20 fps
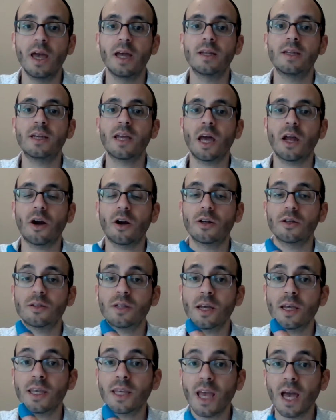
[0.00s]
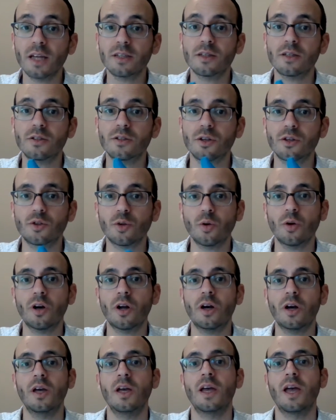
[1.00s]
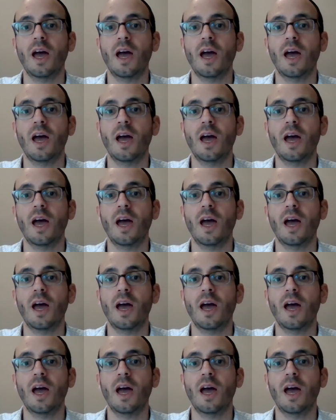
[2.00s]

to get our, to get to Torah,